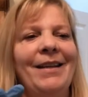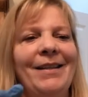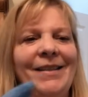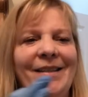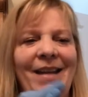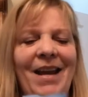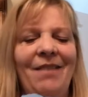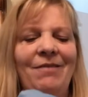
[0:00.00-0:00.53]

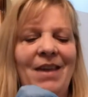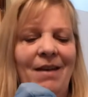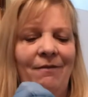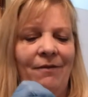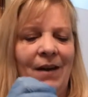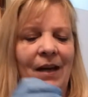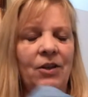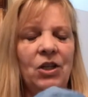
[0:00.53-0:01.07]
save that
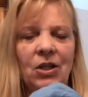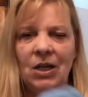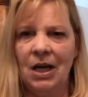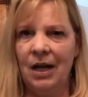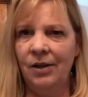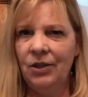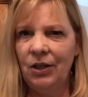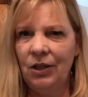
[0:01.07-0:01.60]
vector
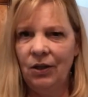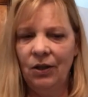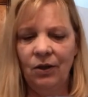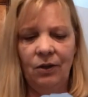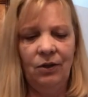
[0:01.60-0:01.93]
onto your,